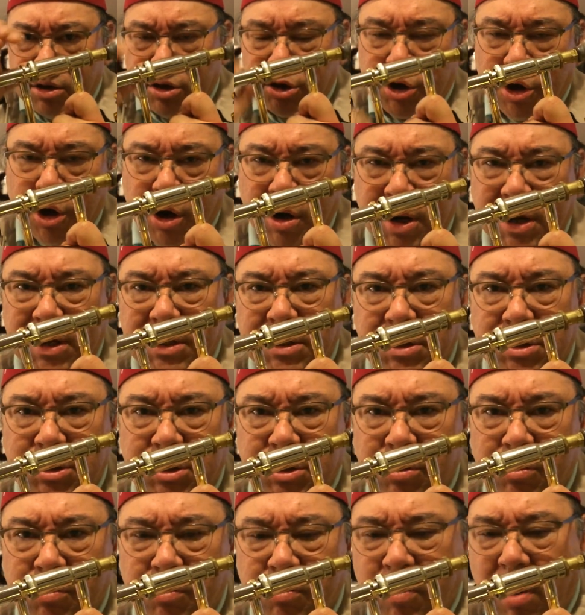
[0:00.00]
turn it
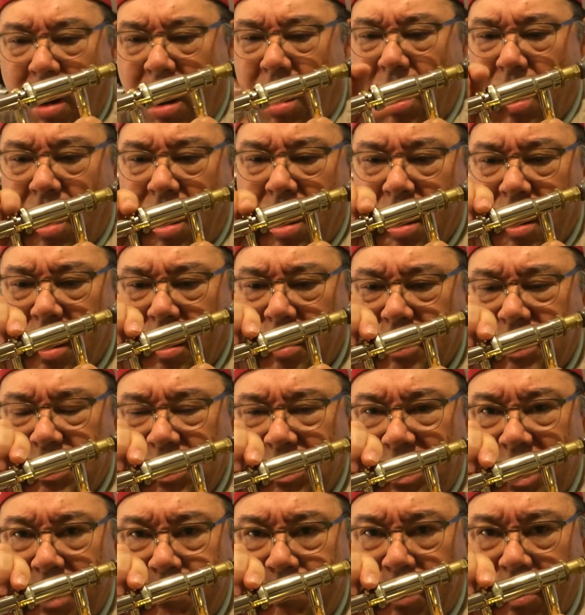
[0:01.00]
too hard
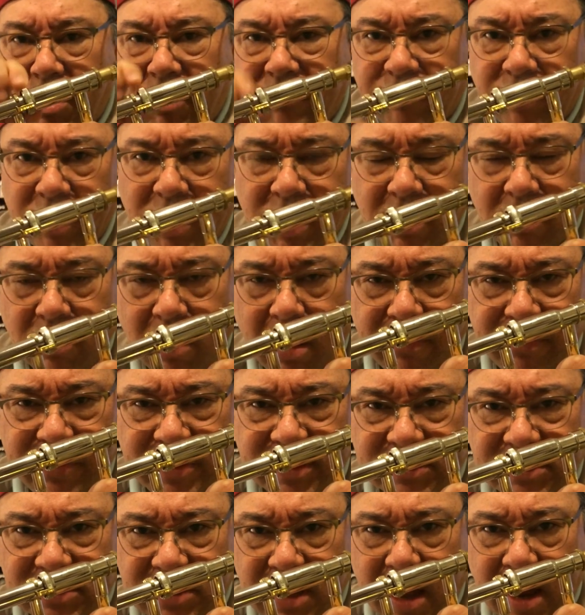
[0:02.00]
to keep it over here on
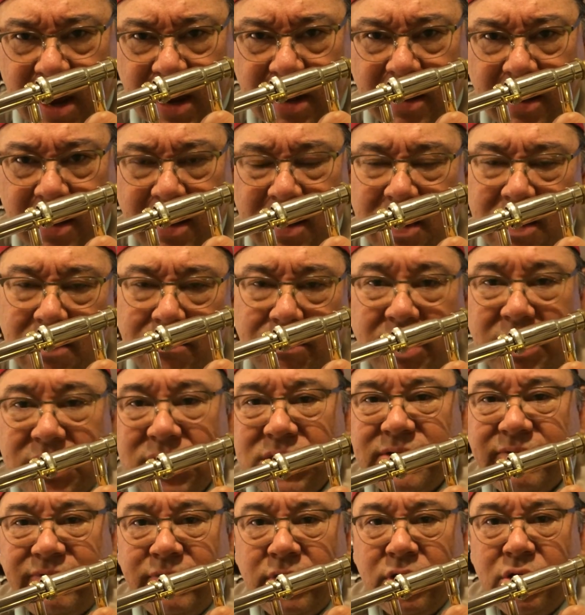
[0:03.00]
this side
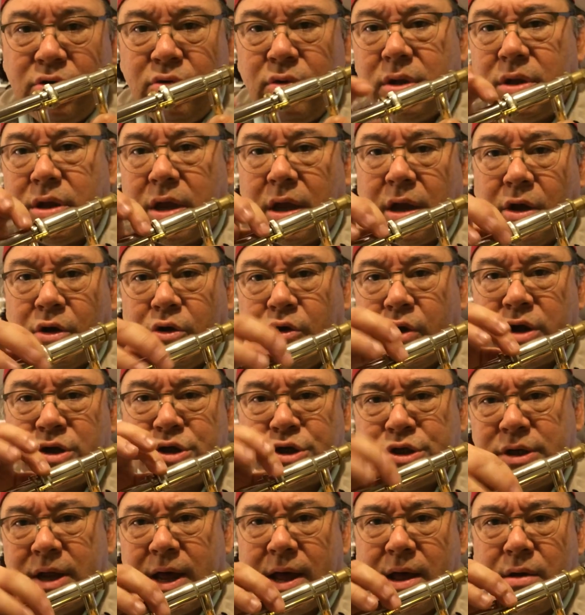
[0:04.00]
because if you do it can
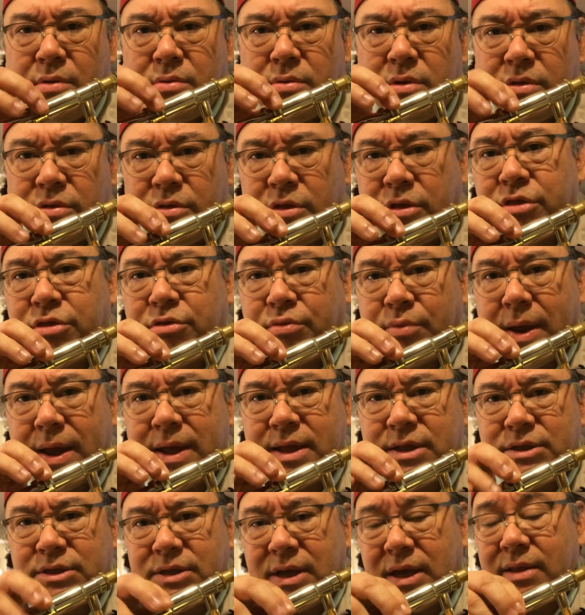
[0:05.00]
crush down the
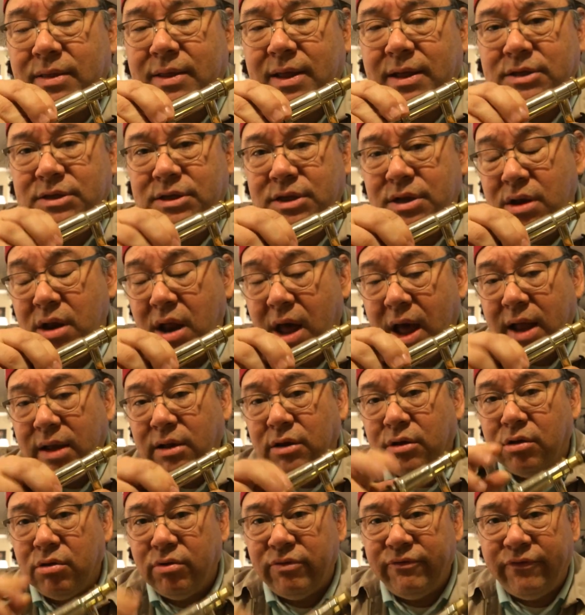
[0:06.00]
threads and that's
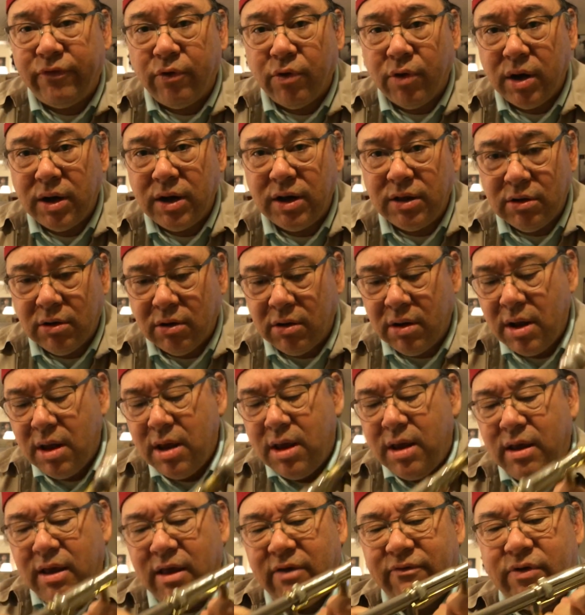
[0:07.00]
not good for it either.
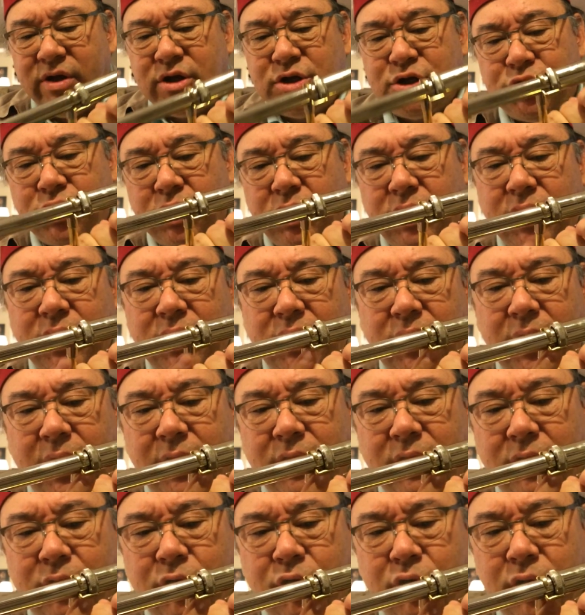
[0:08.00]
Eventually
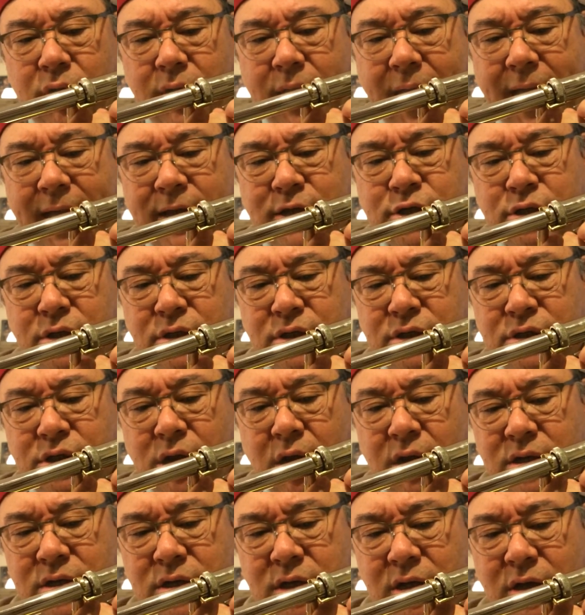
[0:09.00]
it could actually
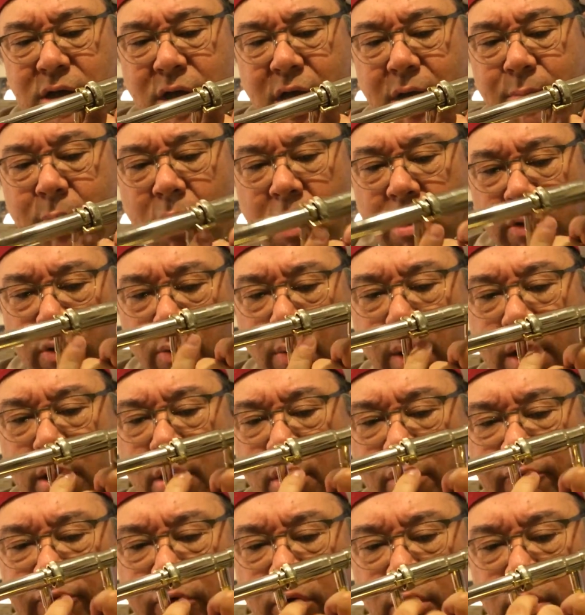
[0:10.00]
start to come all the way
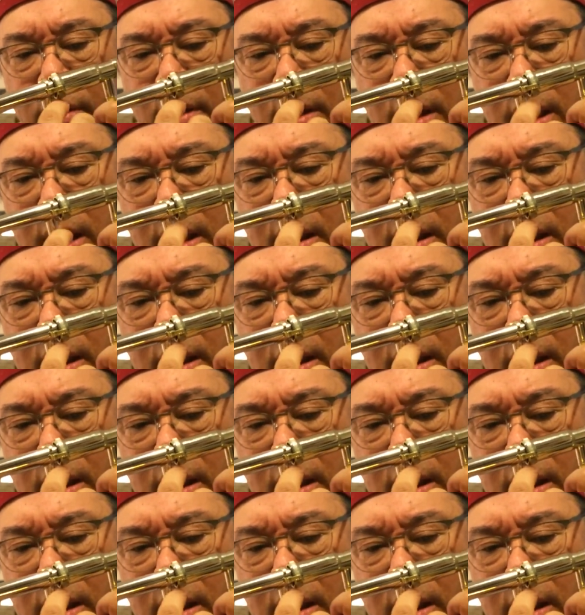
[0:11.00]
over